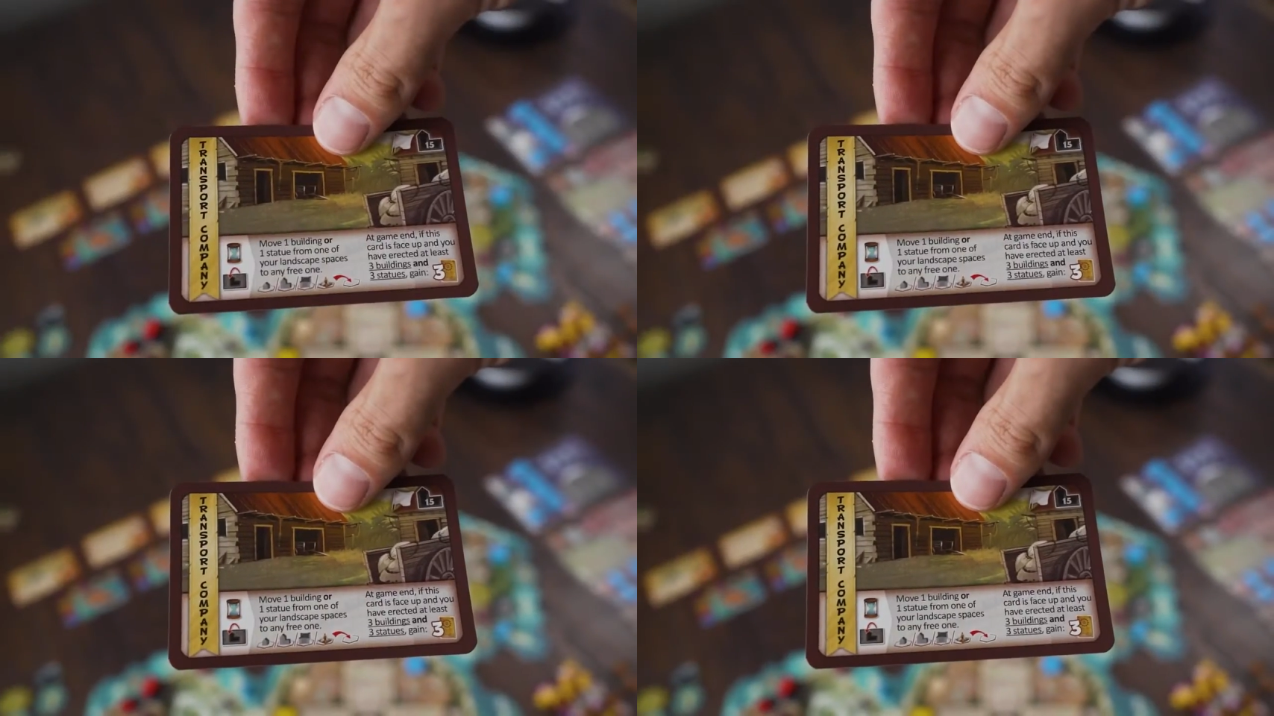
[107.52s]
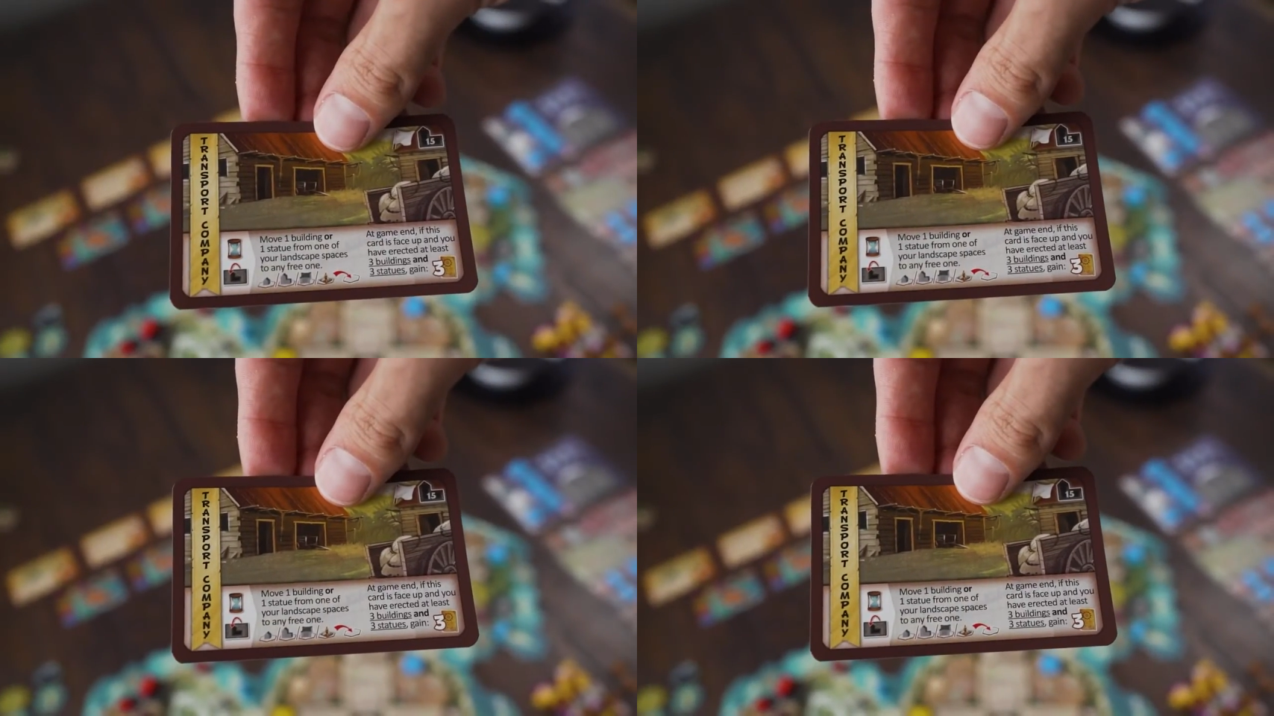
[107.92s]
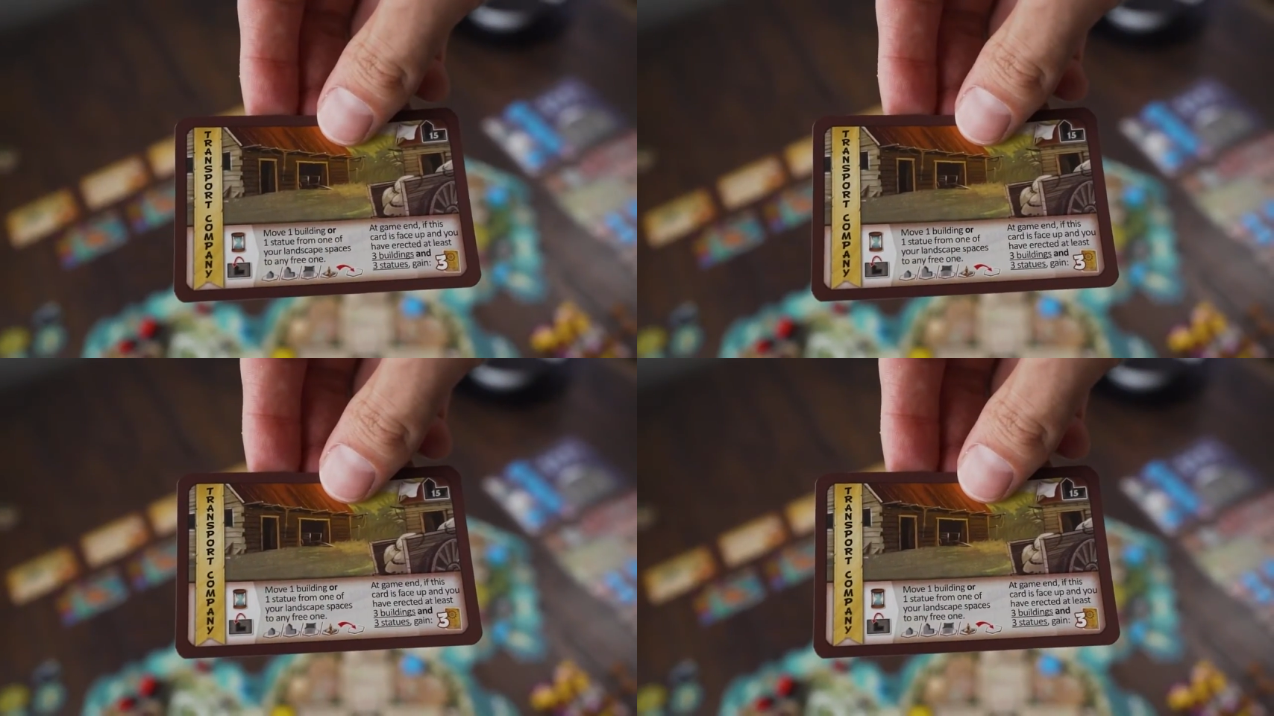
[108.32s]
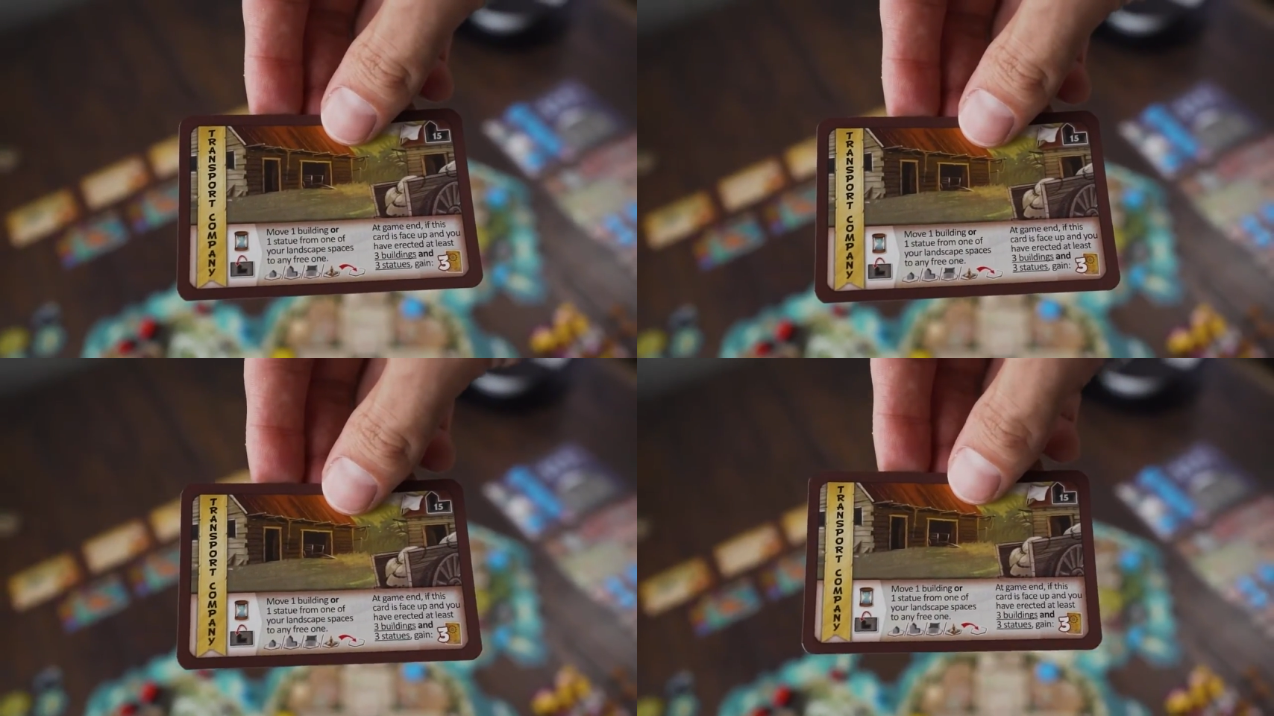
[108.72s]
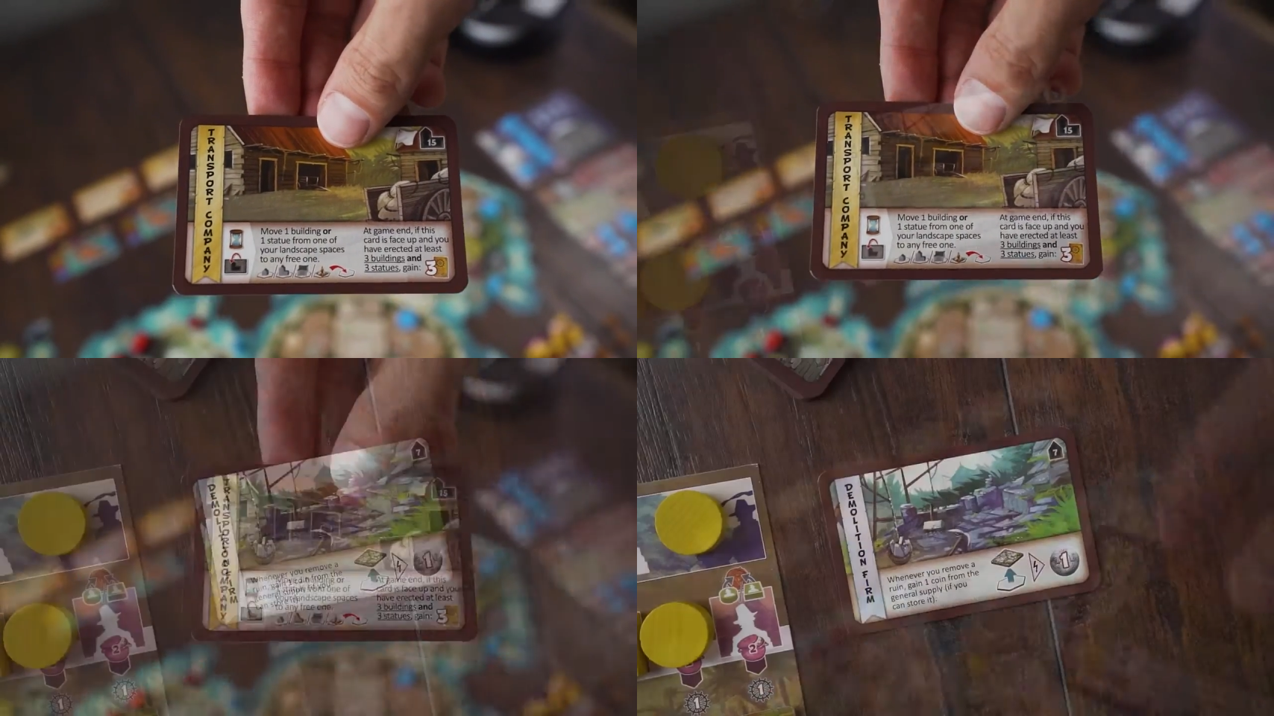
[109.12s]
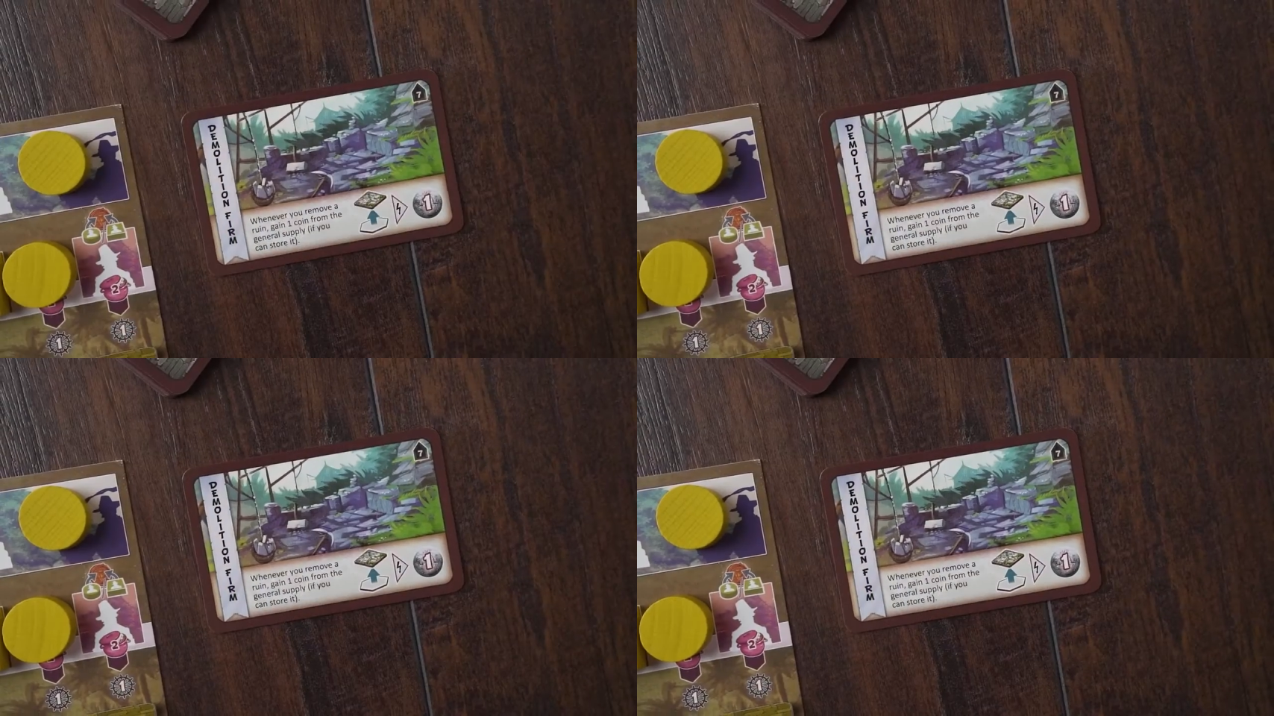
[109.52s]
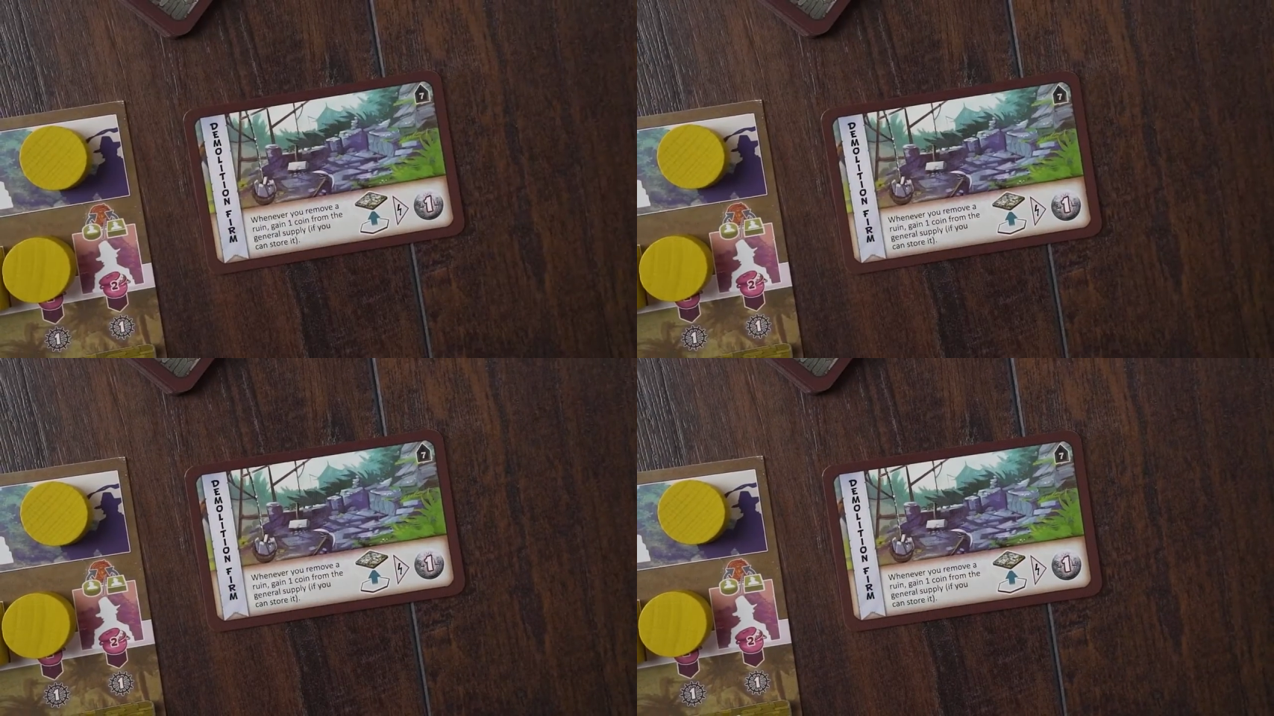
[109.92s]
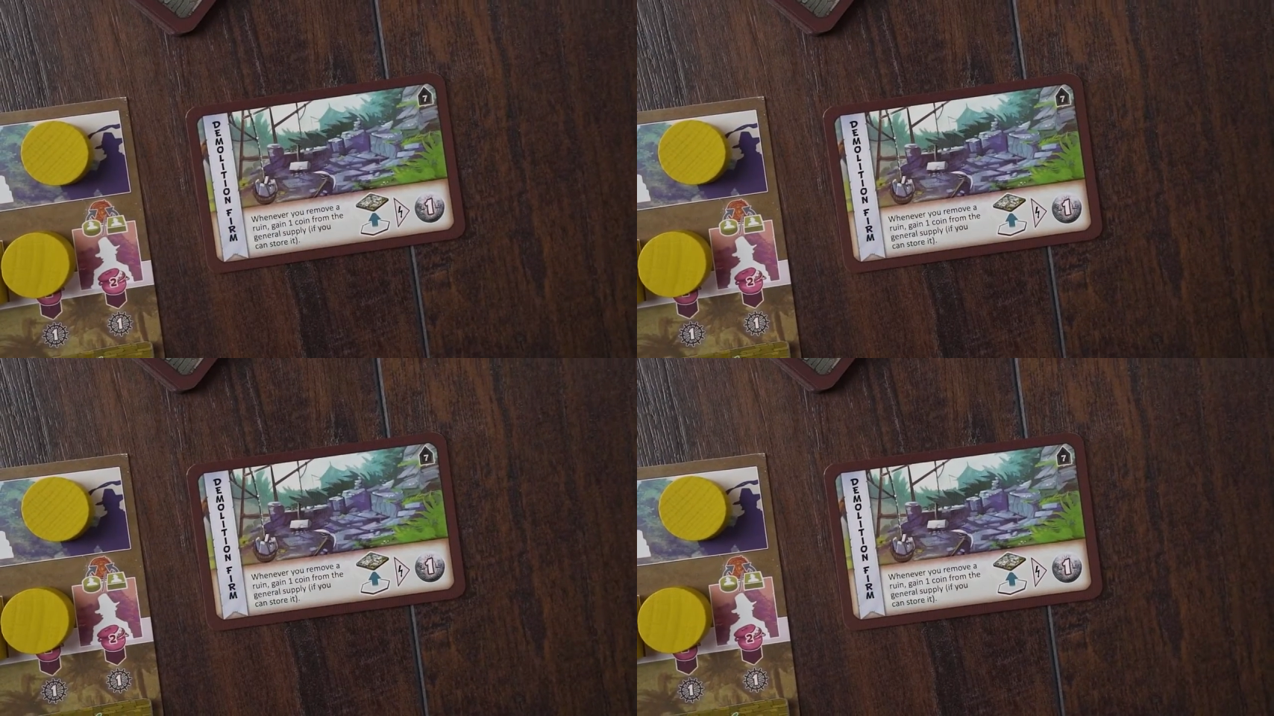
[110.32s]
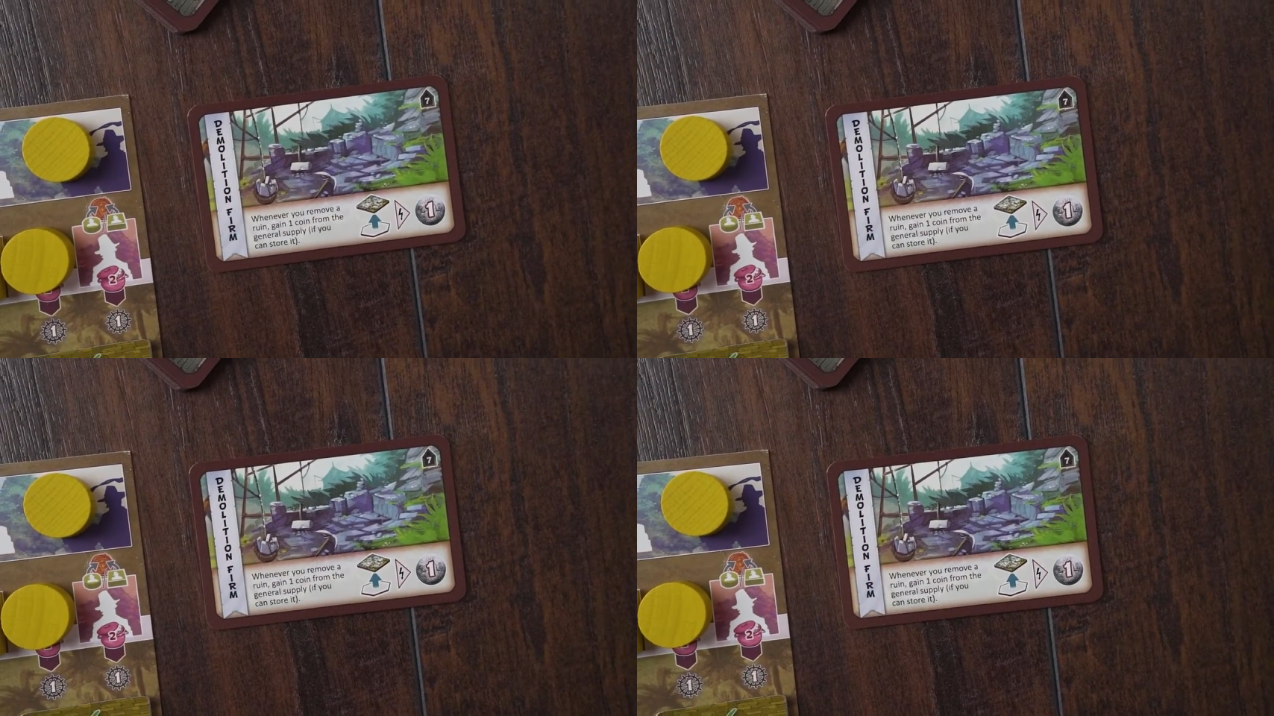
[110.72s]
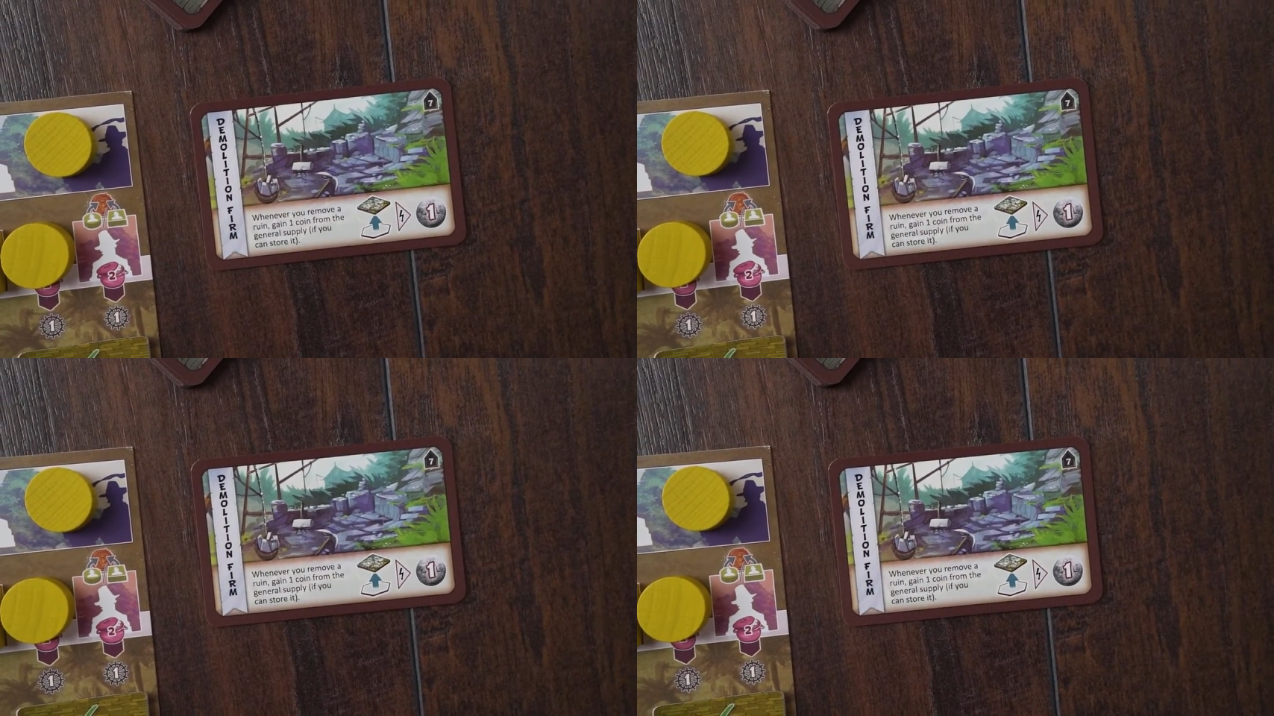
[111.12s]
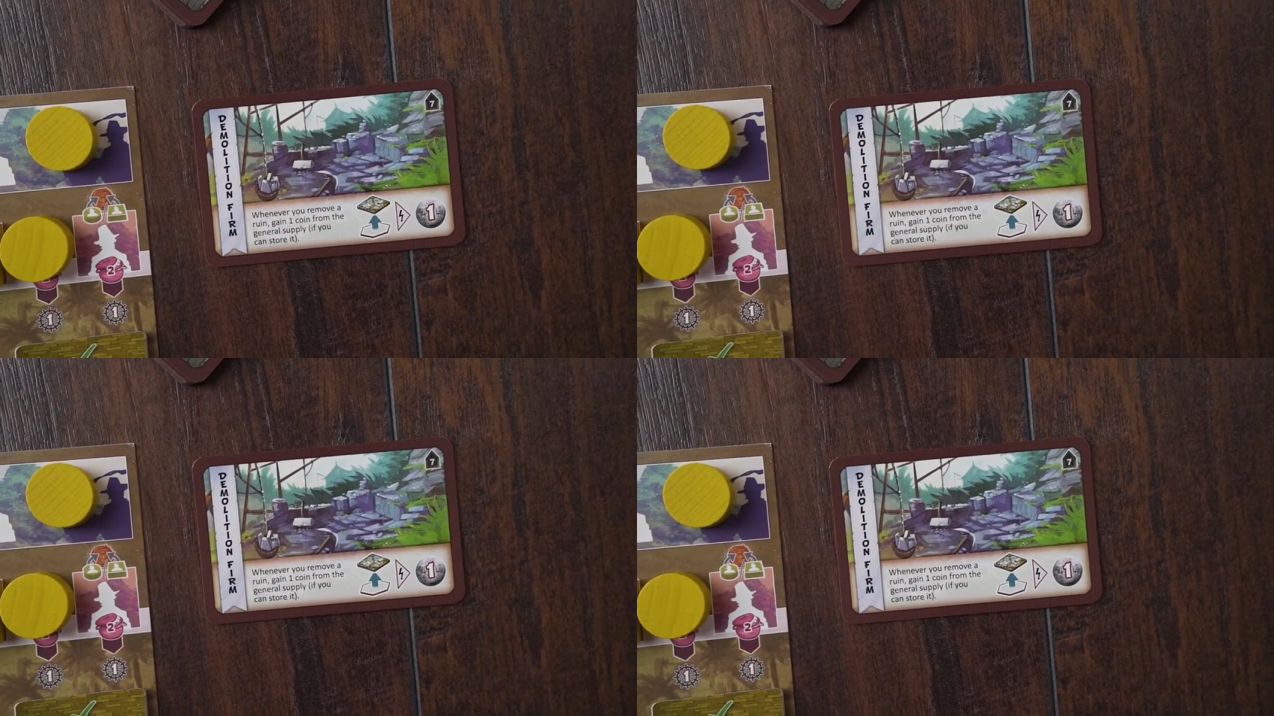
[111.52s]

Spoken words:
(no speaker visible)